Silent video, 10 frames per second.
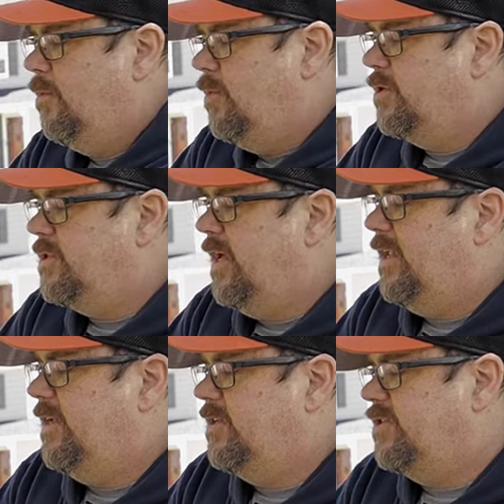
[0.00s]
Push
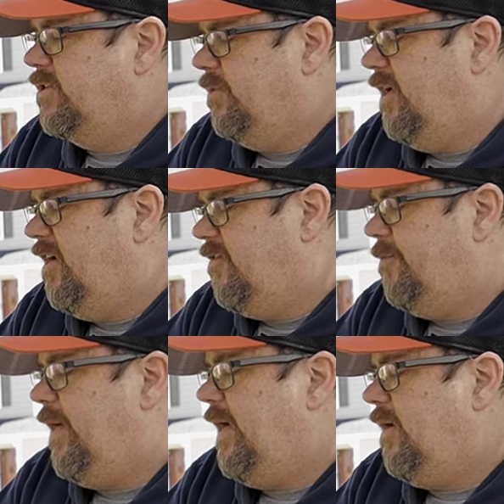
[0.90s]
that in so we
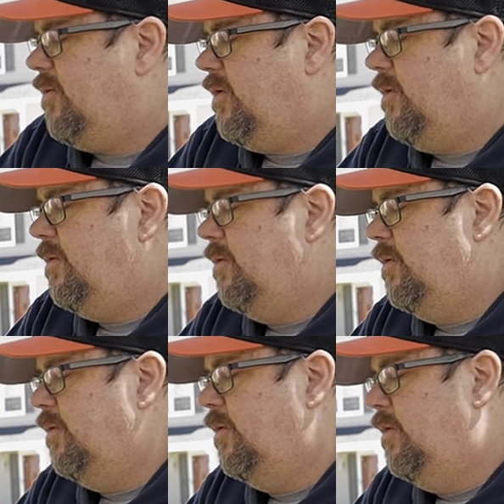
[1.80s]
have power.
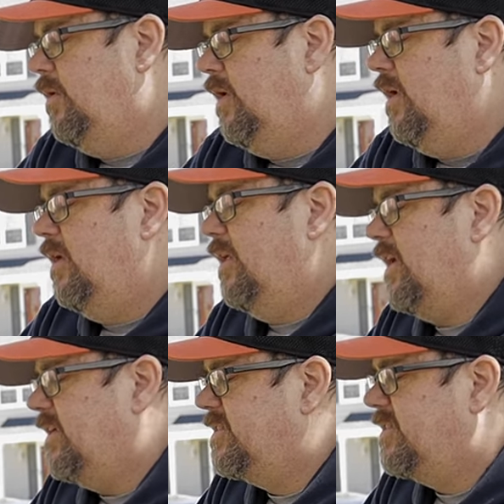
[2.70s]
Like
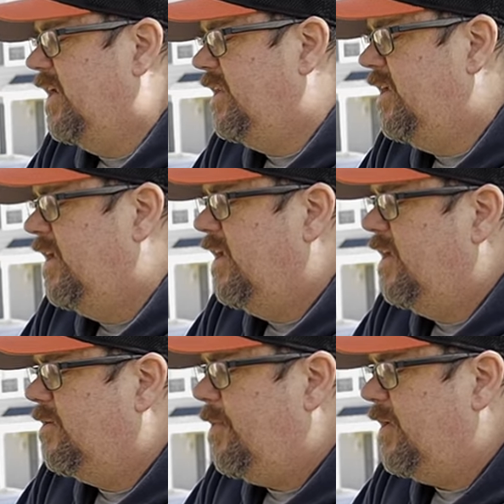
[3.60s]
I said,
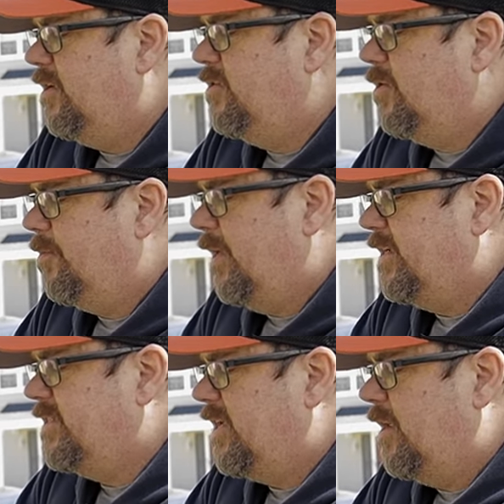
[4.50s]
depending on your
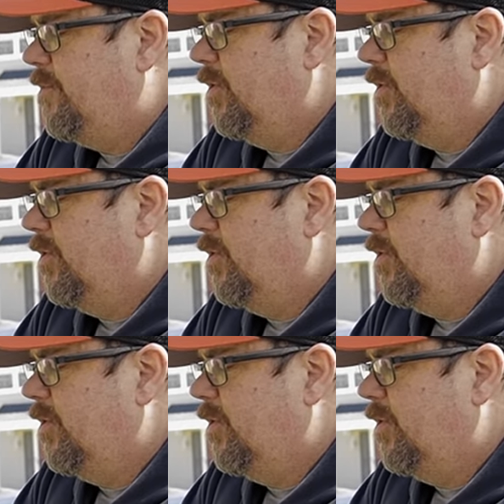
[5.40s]
bike setup,